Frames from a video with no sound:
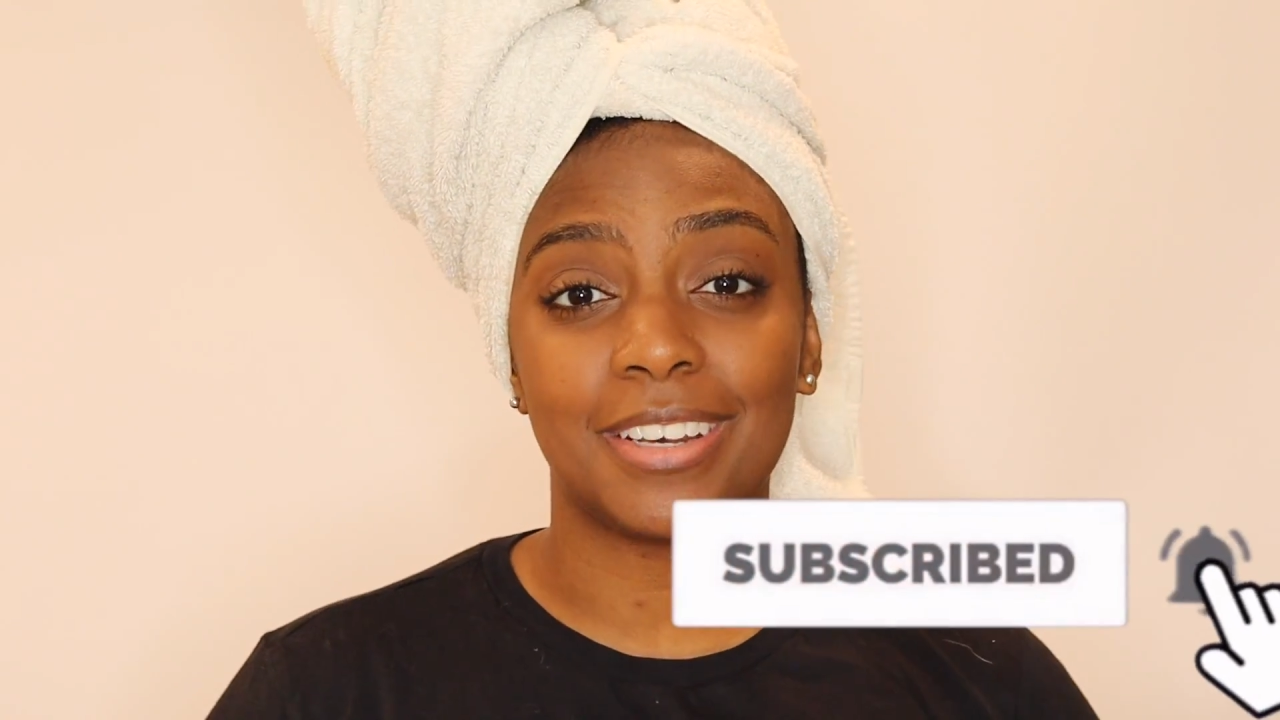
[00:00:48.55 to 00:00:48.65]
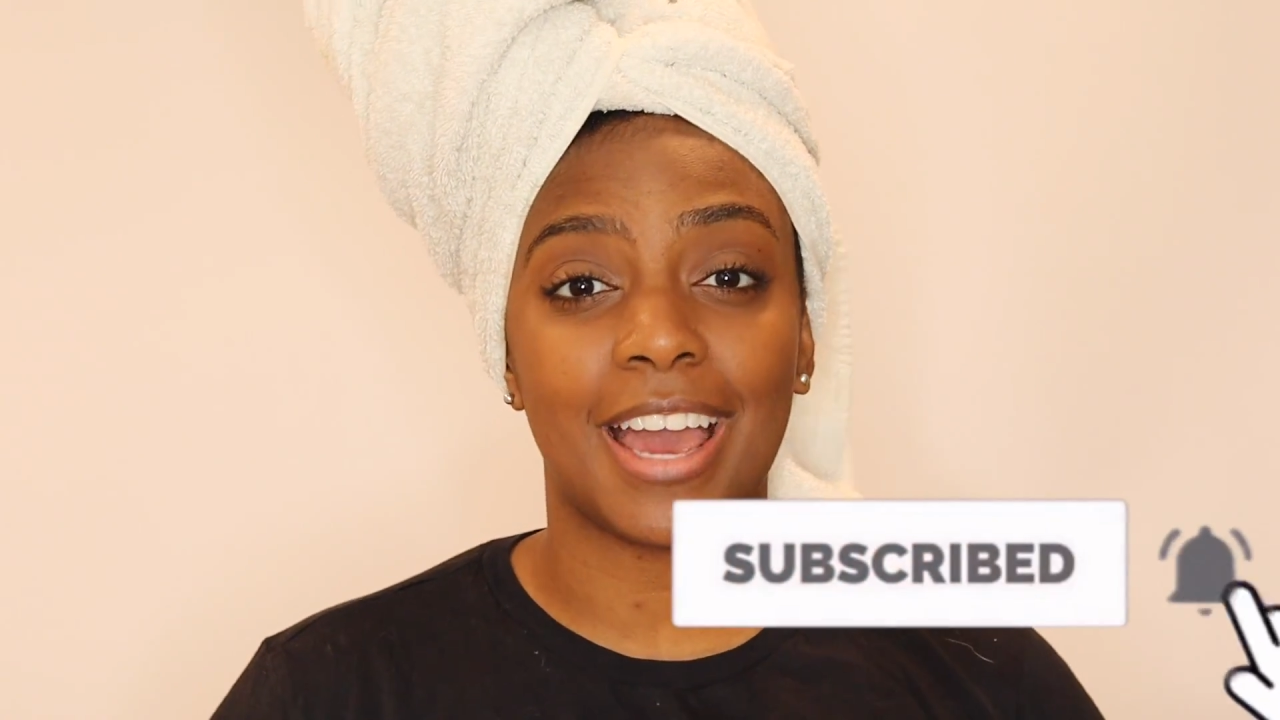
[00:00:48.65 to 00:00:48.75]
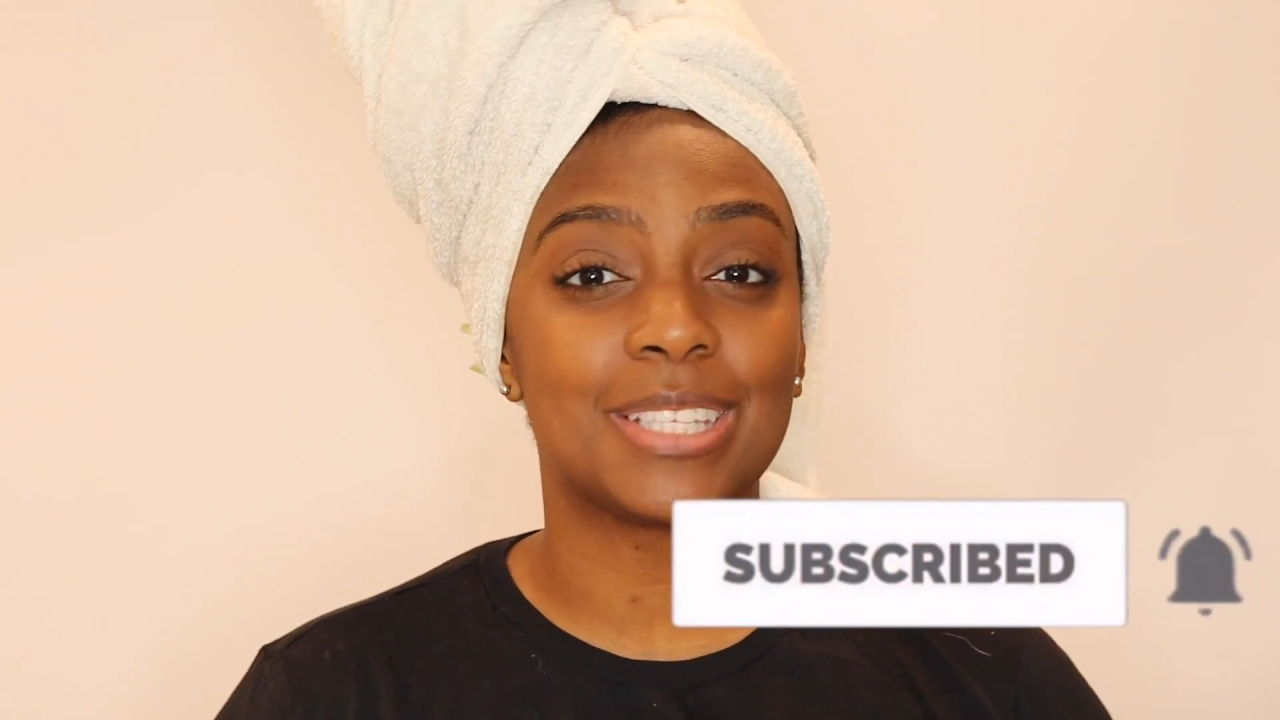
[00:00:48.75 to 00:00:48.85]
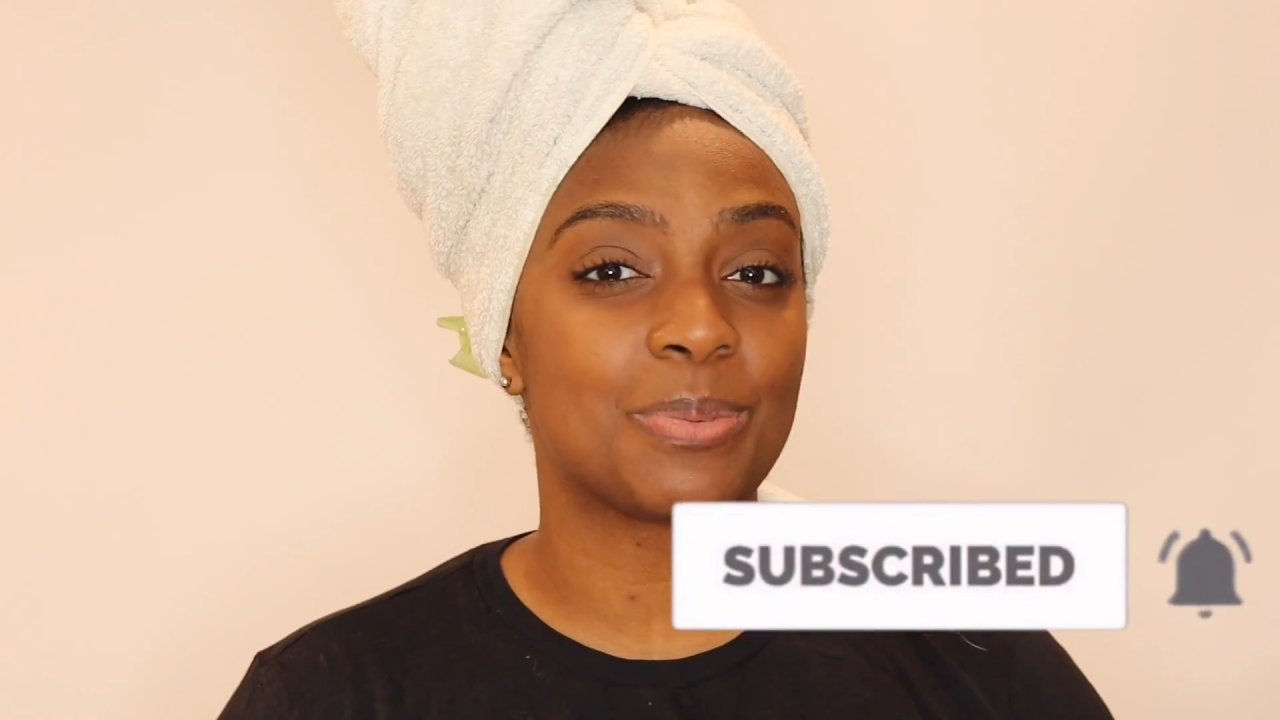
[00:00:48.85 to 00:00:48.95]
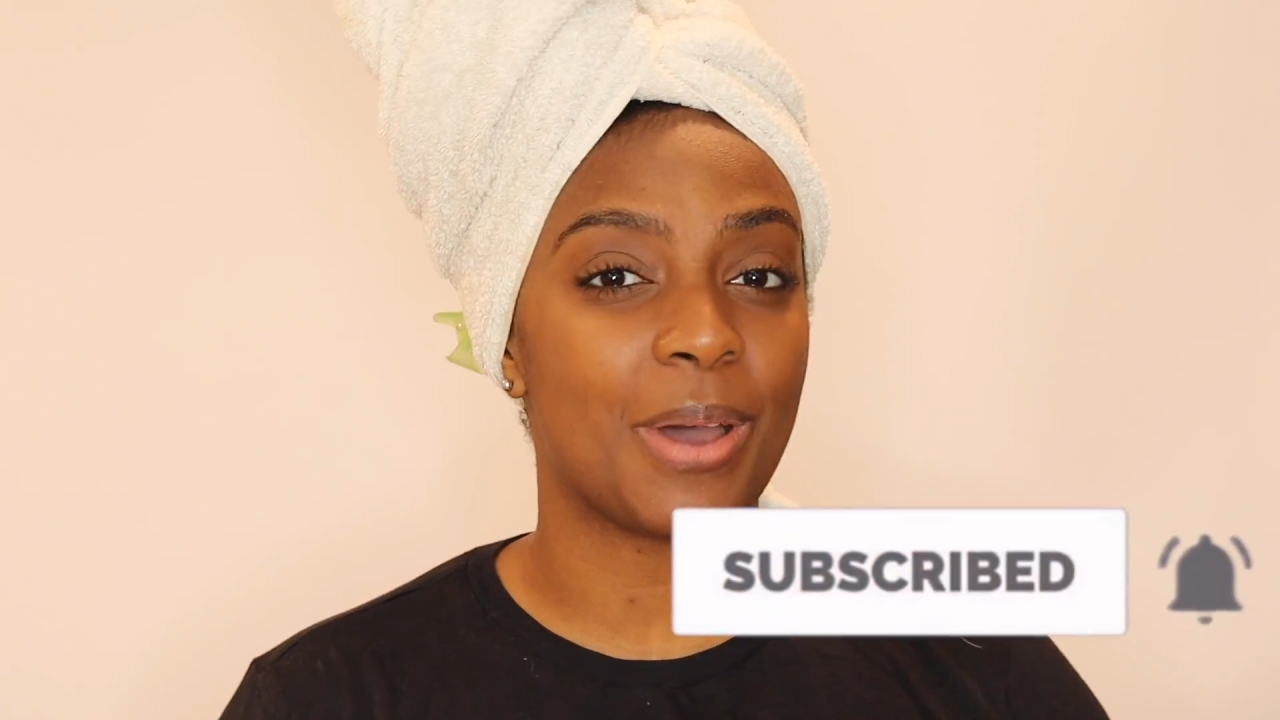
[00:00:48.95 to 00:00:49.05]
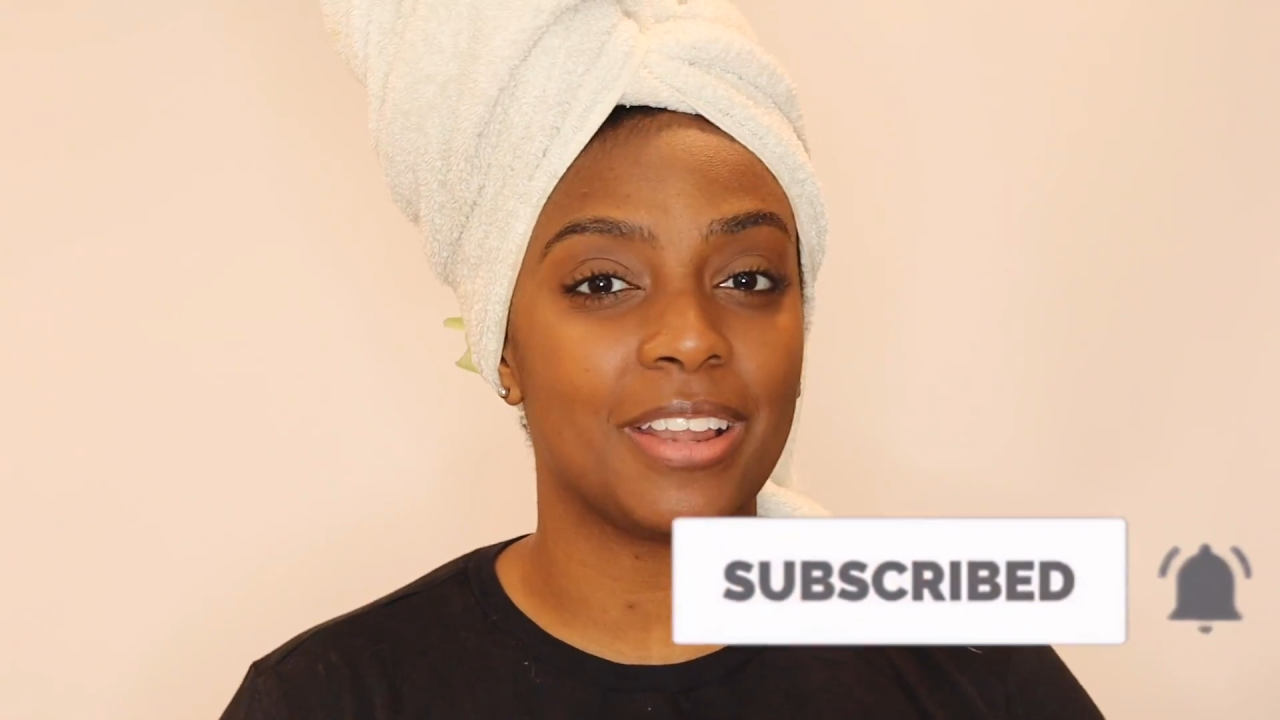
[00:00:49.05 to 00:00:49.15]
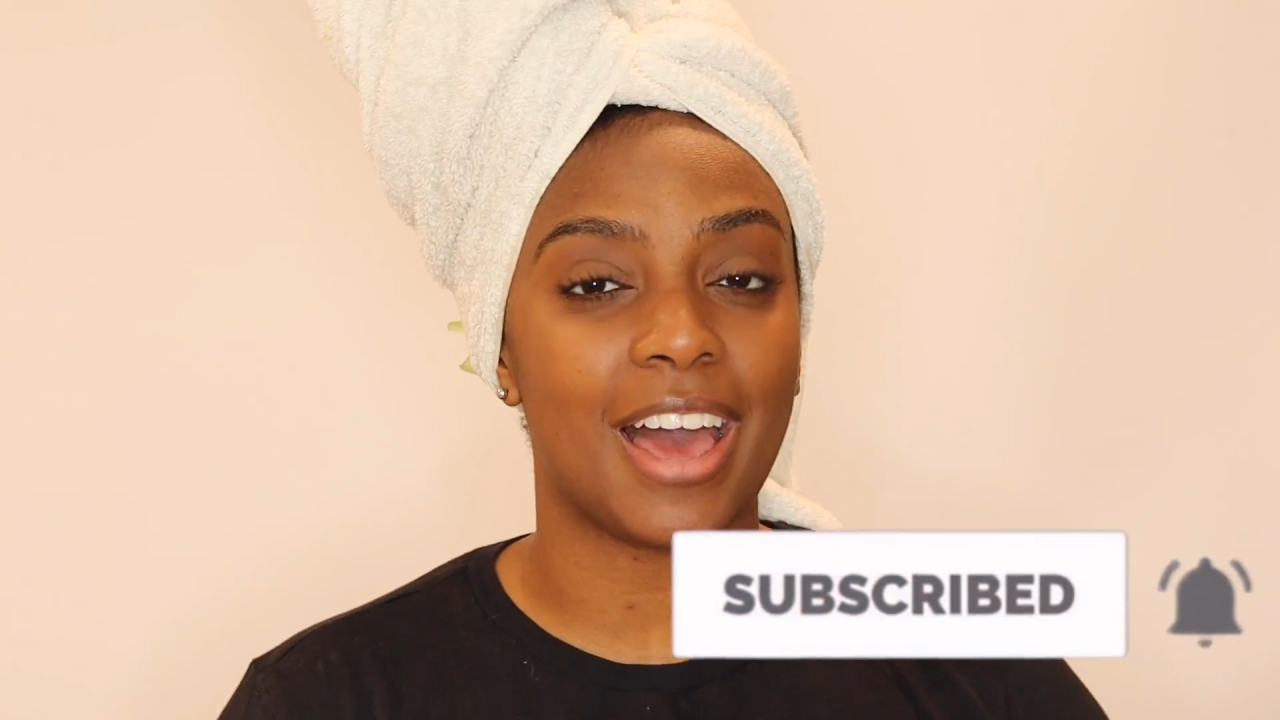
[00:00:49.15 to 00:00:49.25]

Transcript: as well